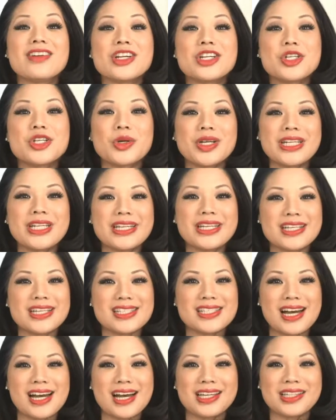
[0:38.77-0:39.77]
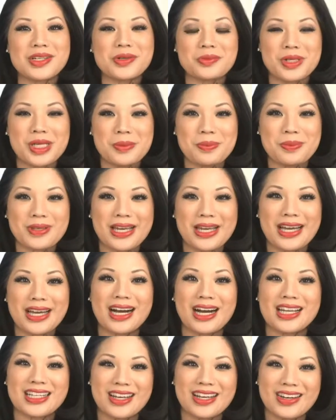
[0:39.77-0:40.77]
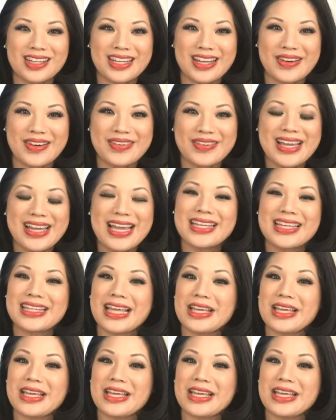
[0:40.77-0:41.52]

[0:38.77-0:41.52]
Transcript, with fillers: And if you're joining us on the replay, hello, hello,